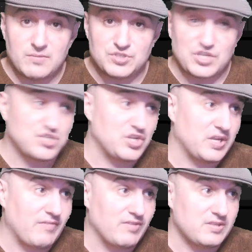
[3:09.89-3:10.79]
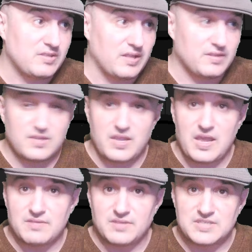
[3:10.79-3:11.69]
which I should have given it to you
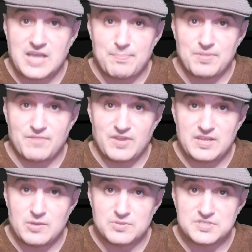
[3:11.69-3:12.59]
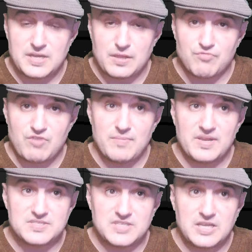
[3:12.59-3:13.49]
at the top of the video instead of three
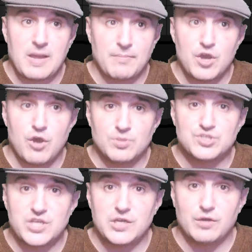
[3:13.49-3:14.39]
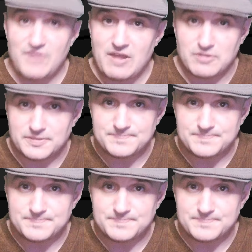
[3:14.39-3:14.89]
minutes in, I'm going with Chito Vera.